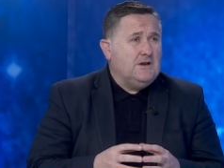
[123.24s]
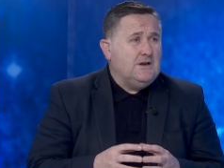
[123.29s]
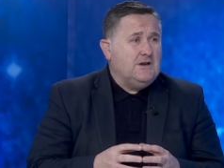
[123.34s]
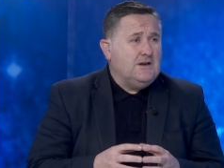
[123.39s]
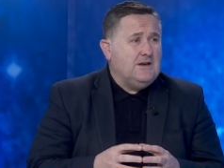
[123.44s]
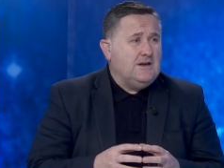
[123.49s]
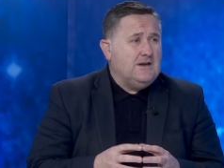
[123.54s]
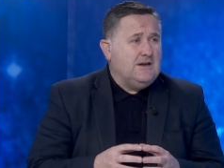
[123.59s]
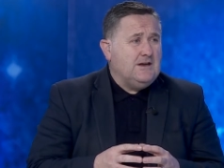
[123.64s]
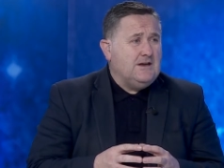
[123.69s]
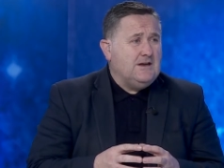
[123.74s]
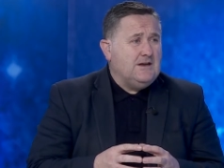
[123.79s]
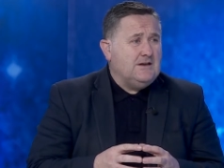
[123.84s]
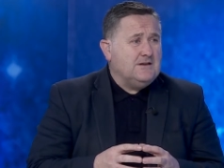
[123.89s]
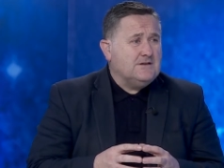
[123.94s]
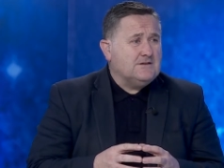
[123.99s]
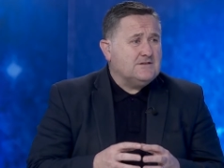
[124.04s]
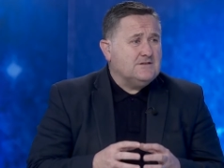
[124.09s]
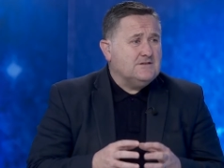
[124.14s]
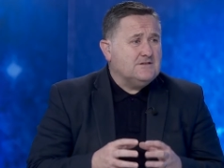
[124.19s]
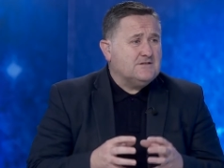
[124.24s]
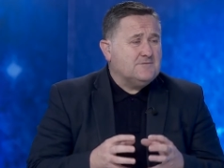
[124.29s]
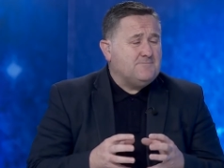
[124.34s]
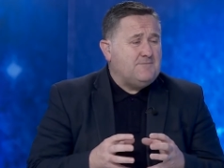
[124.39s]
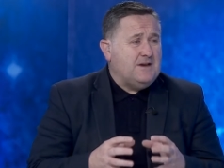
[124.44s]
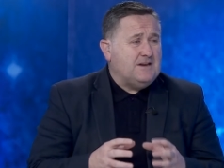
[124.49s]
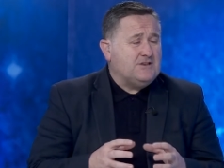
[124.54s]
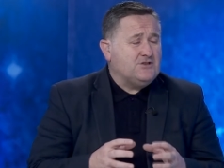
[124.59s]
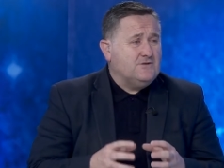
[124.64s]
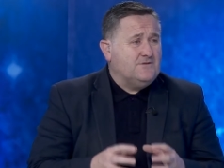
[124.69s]
it's
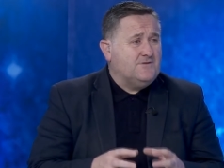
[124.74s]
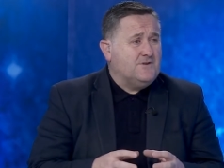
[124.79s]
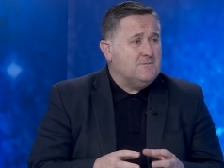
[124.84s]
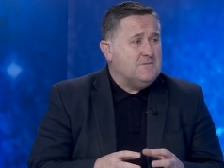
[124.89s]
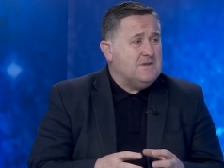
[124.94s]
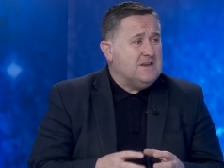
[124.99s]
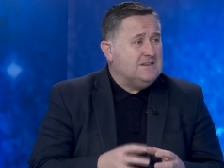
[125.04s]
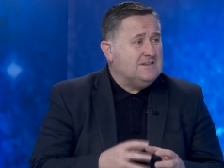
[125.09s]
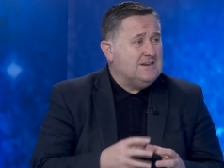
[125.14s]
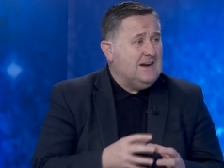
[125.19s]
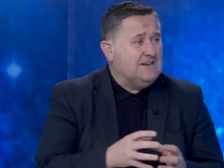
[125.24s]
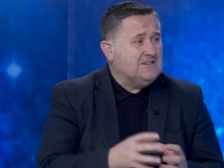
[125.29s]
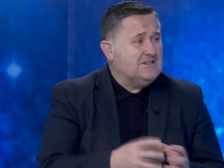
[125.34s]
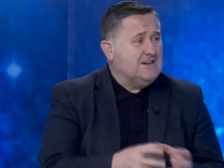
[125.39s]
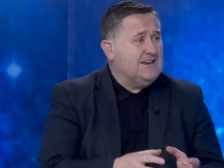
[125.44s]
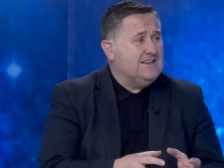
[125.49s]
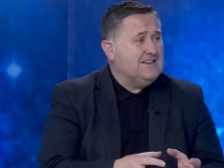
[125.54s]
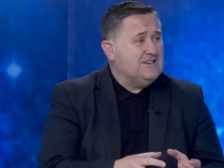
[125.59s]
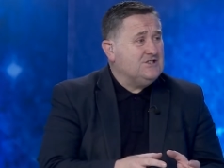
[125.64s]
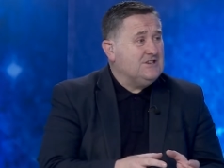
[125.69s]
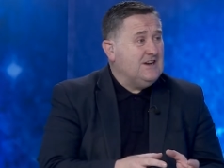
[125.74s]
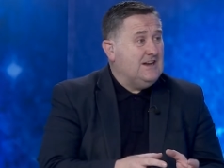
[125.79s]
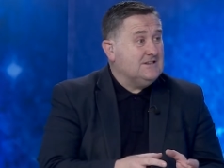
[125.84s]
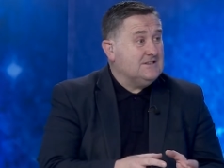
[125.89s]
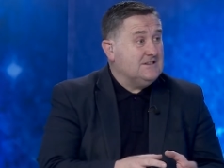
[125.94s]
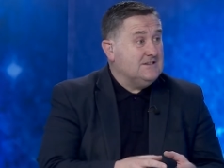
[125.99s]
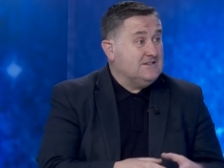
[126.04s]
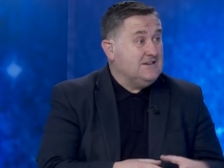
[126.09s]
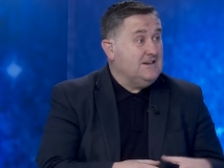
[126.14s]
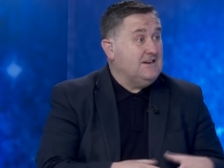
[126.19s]
special for me to actually get the chance
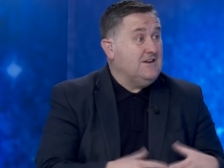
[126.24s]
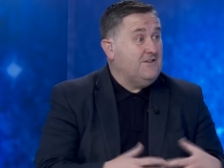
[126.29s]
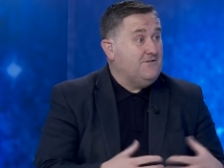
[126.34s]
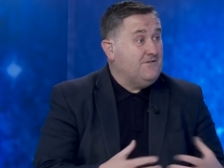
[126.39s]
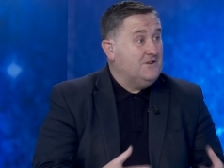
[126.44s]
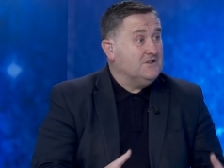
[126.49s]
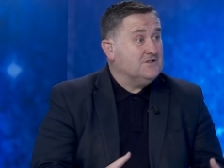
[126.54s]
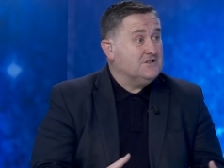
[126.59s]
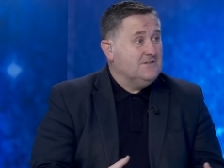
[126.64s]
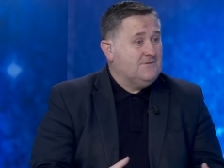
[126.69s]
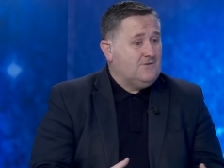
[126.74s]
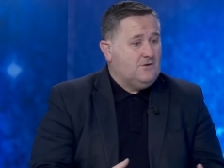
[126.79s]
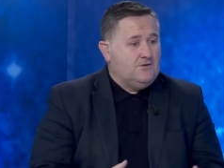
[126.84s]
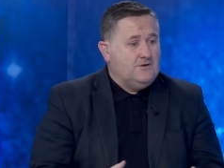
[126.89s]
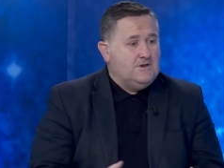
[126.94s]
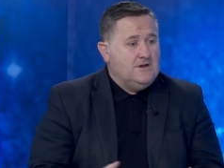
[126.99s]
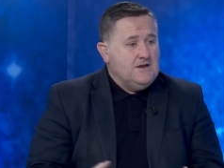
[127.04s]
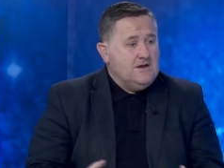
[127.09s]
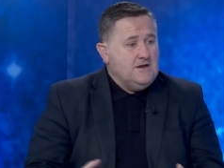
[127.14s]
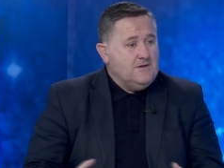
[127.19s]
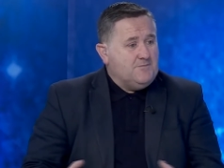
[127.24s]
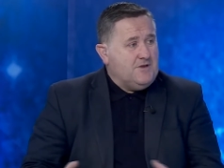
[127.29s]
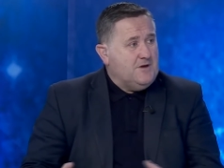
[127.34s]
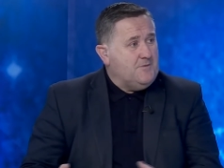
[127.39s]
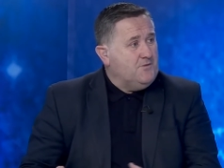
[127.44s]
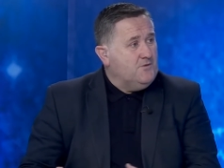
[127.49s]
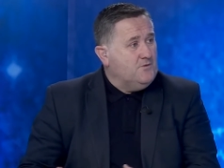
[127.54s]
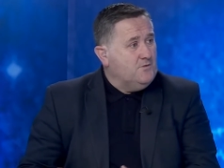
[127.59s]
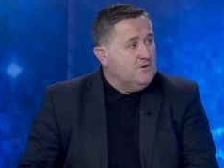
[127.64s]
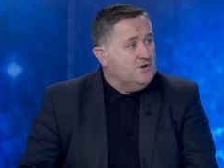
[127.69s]
to say to you, first of all,
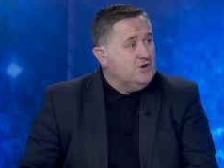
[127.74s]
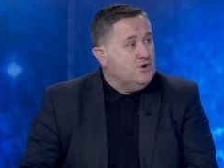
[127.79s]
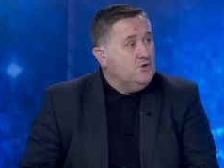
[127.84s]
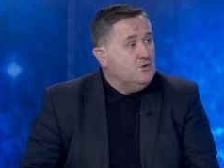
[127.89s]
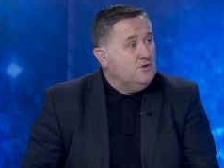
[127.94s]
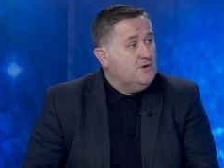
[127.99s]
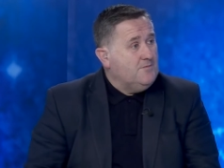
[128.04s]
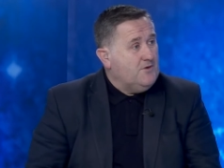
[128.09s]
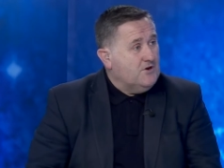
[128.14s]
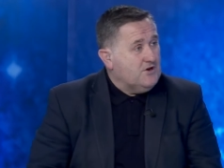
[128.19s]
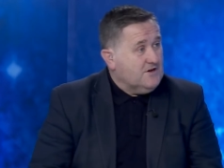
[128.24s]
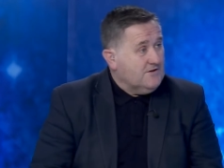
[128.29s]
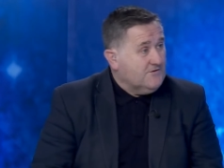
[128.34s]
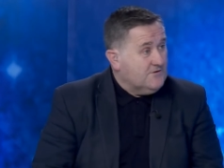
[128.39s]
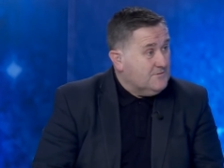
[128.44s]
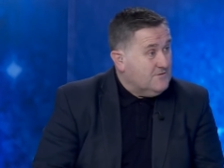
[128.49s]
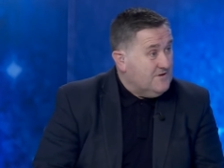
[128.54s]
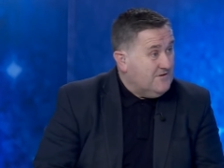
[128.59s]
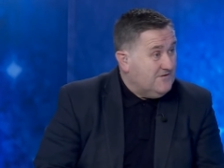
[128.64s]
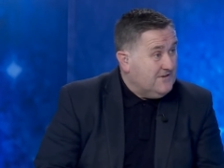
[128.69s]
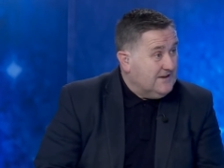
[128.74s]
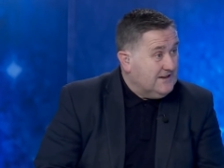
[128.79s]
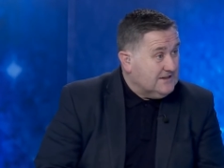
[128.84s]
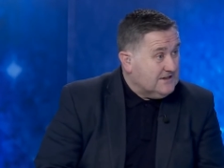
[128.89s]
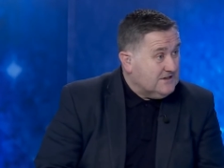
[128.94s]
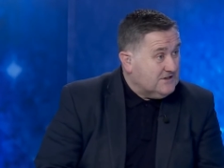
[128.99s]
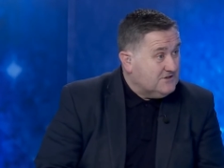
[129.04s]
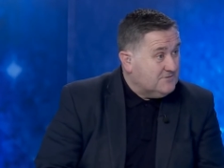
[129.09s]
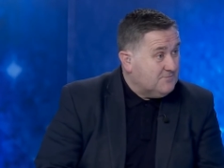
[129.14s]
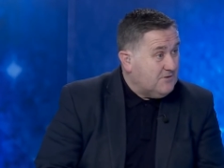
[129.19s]
people would know about you from the
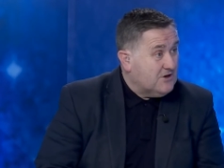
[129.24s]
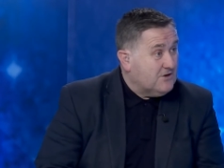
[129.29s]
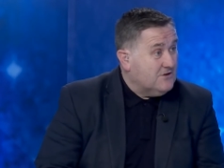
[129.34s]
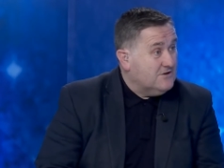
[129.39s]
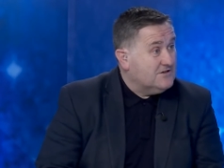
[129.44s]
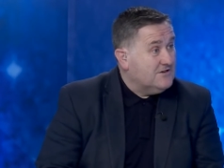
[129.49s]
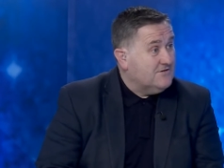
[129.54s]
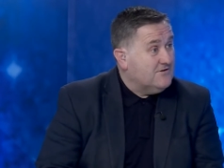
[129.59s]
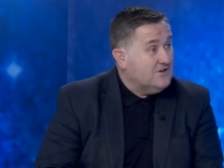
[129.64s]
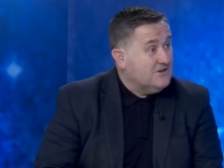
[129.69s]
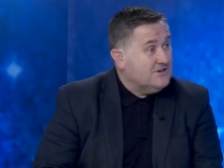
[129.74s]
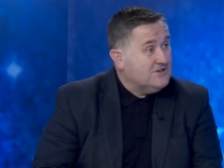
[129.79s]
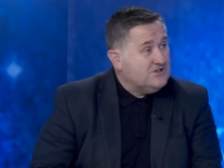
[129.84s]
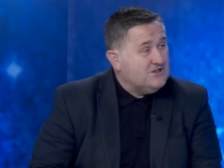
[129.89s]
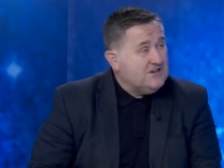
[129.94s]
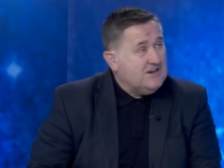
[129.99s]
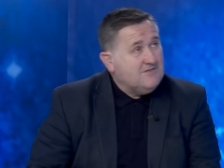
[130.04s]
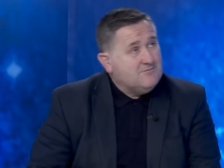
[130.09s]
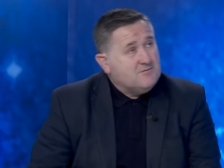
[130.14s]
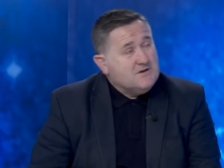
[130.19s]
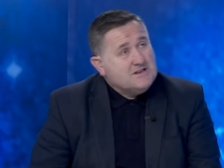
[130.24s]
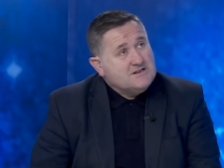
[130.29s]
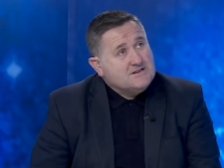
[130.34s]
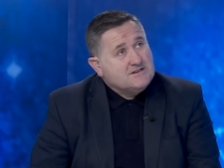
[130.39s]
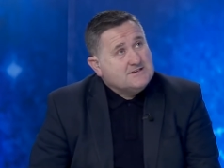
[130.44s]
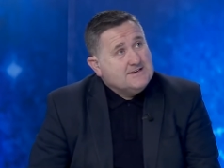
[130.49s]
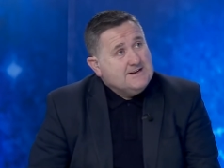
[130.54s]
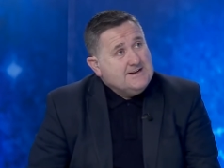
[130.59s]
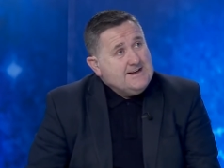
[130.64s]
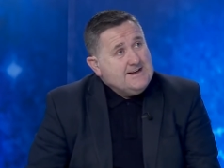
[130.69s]
village because of your achievements.